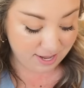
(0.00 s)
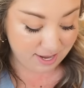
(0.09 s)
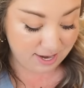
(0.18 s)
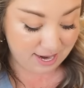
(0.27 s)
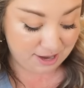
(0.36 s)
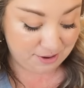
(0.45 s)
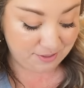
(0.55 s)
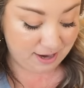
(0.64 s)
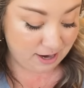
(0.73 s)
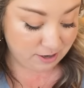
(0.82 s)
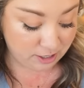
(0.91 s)
Ooh.
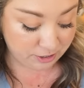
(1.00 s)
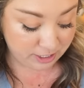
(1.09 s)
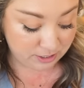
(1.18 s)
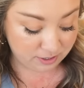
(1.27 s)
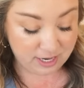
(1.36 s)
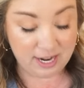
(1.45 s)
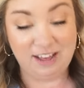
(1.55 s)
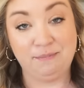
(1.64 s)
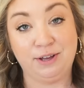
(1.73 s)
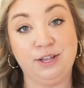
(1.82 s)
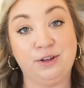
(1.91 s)
Now, our grocery store didn't
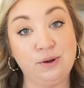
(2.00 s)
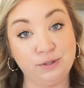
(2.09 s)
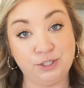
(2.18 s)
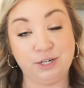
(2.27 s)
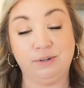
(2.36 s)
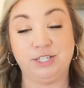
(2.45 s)
have my good culture,